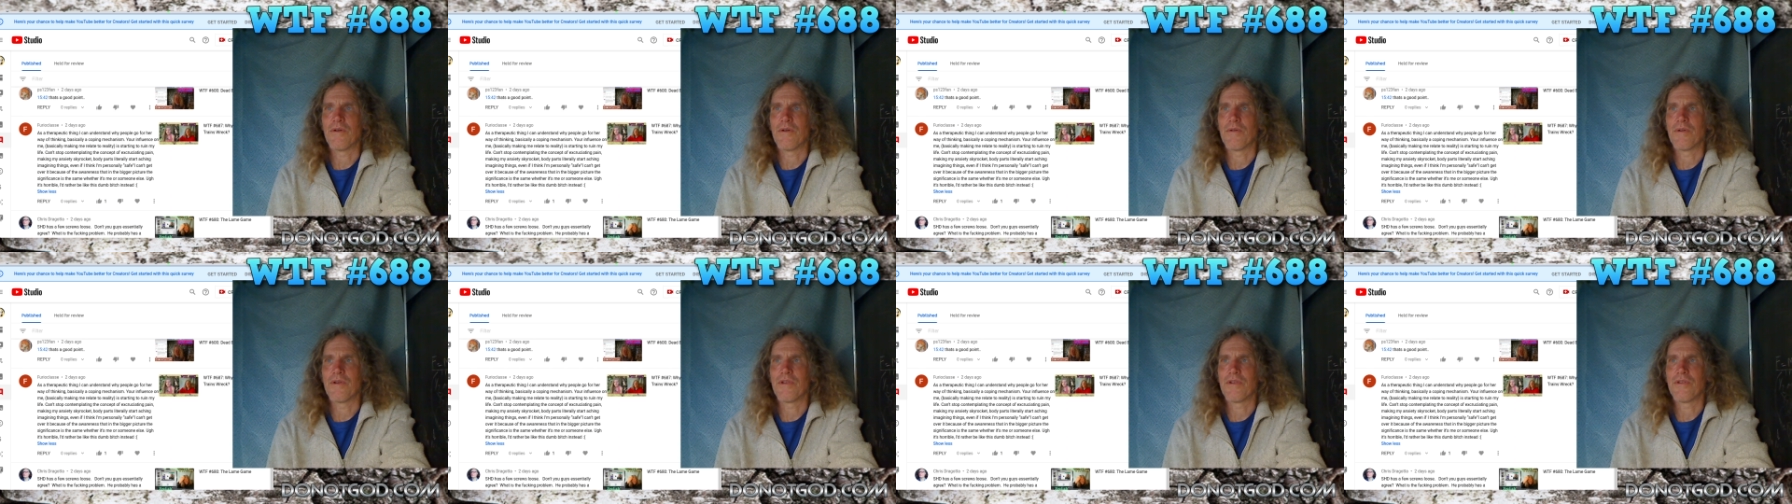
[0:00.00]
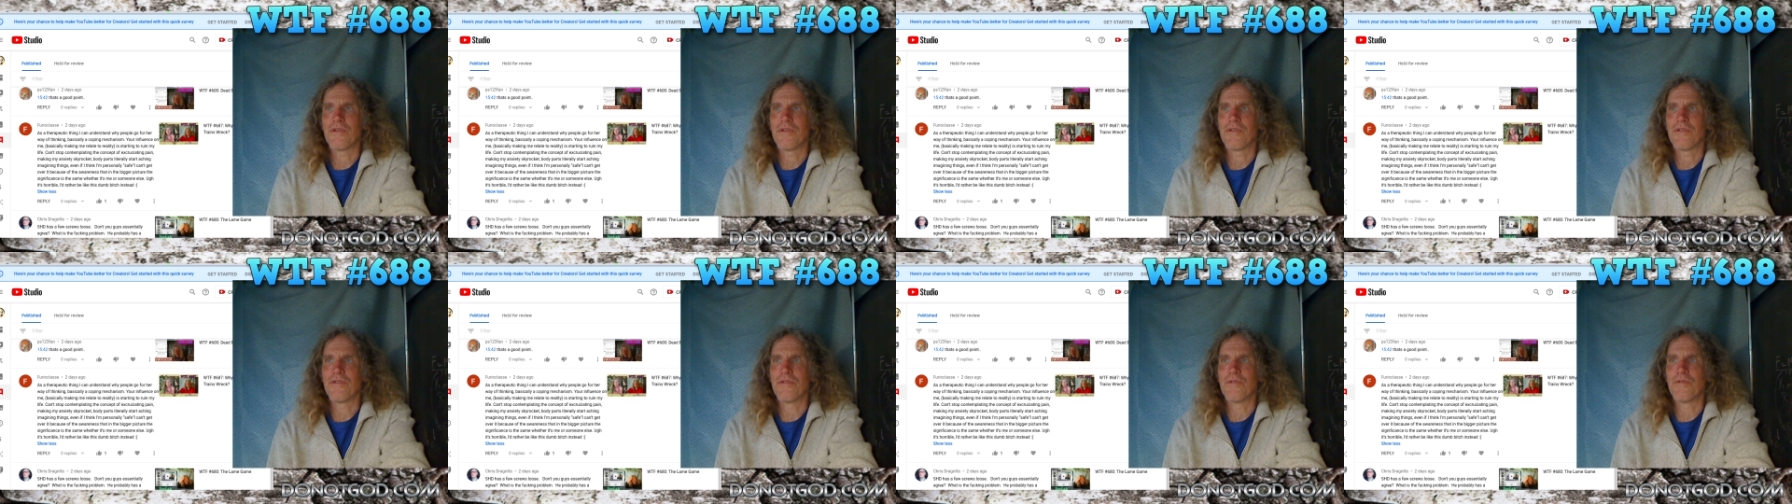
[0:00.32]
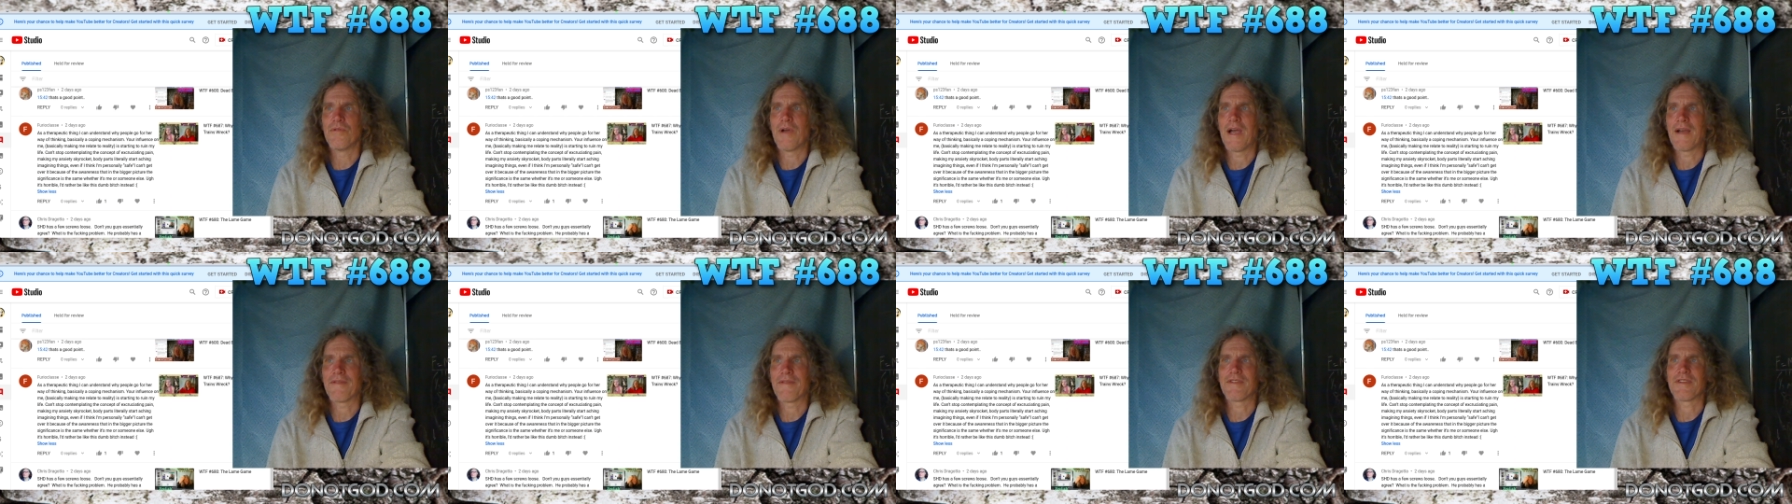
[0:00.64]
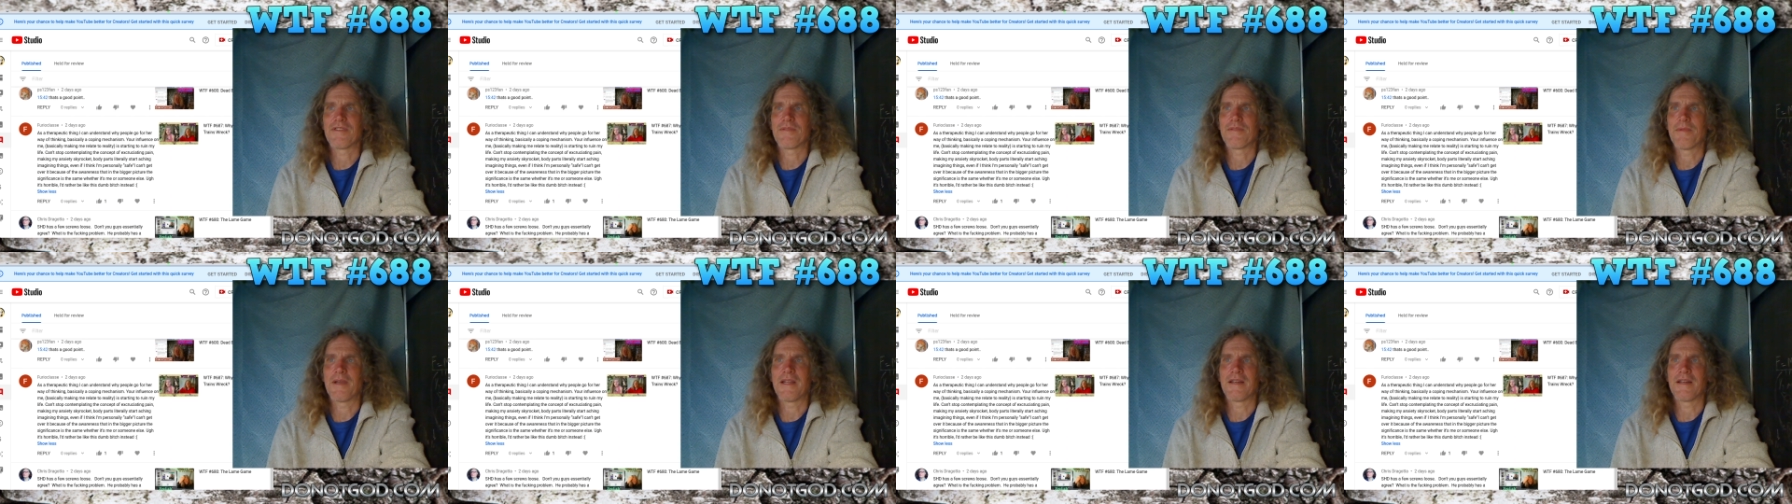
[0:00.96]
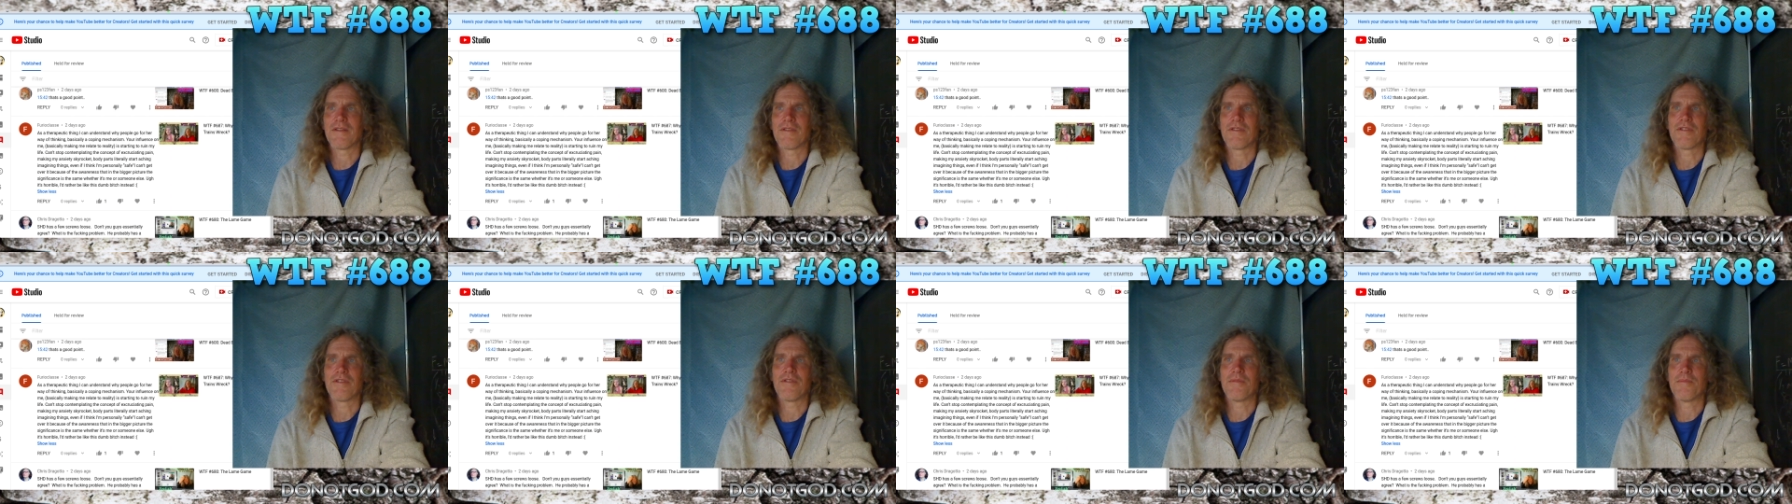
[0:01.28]
you know, you have to
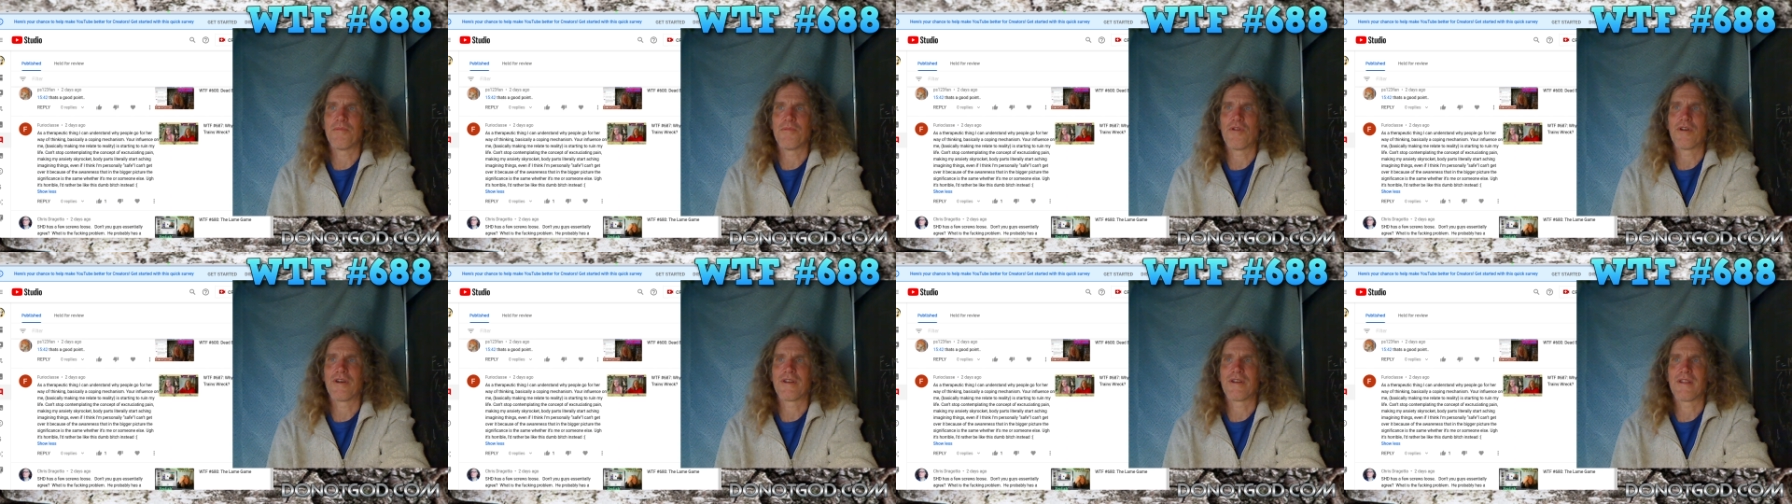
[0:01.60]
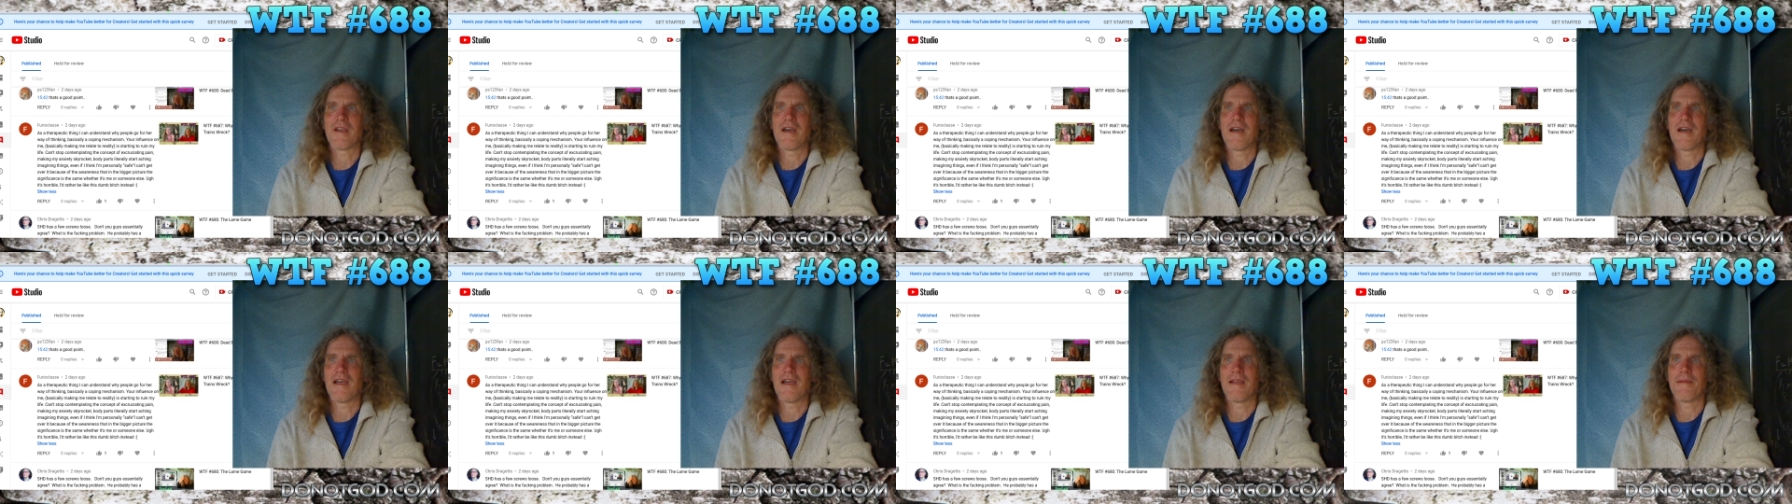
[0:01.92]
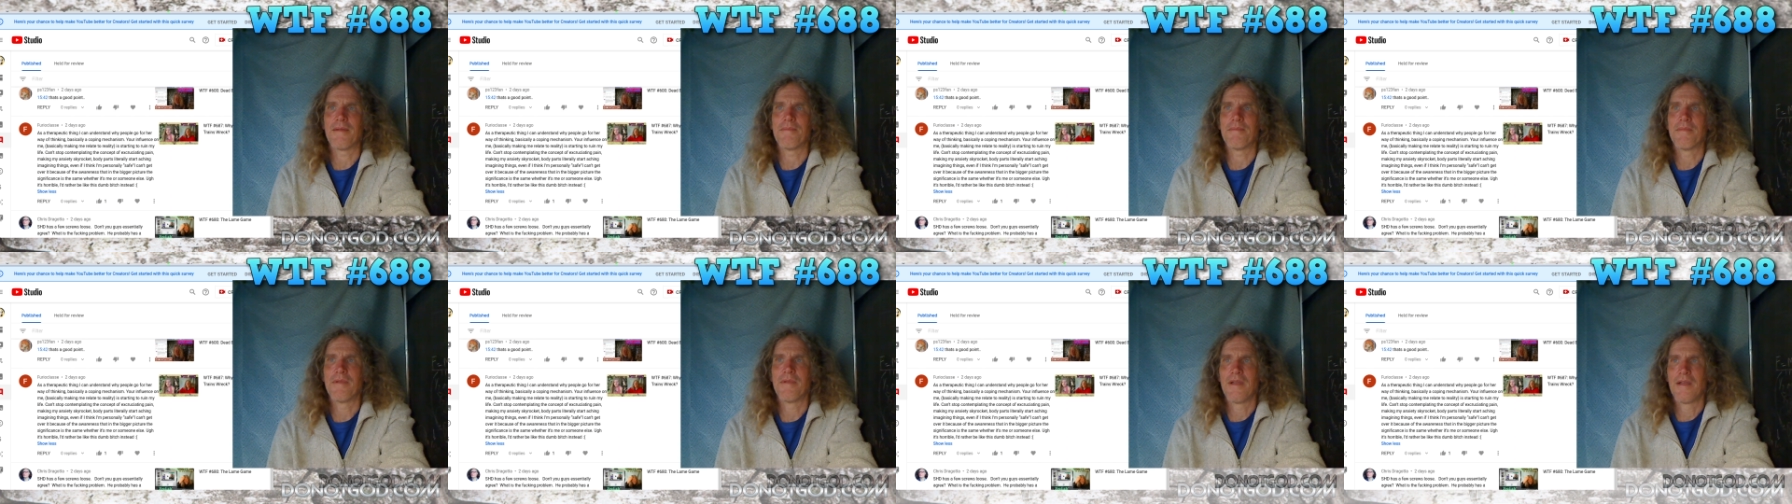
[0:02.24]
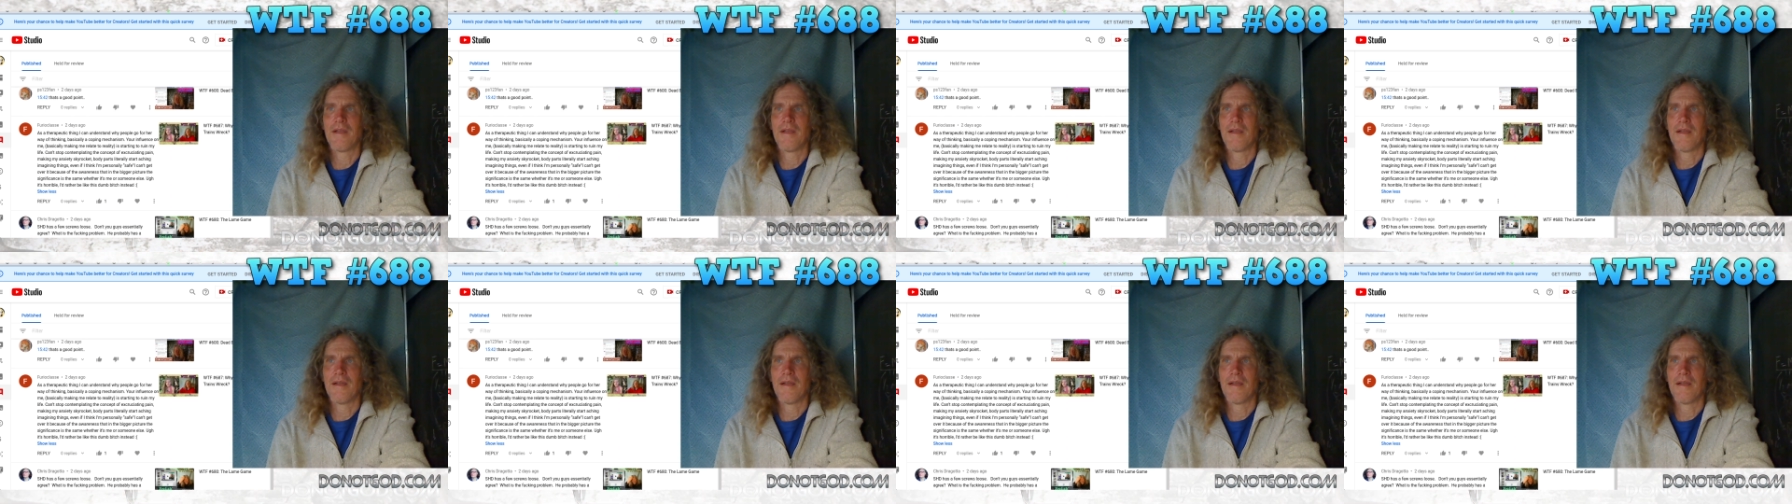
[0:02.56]
spend a little more time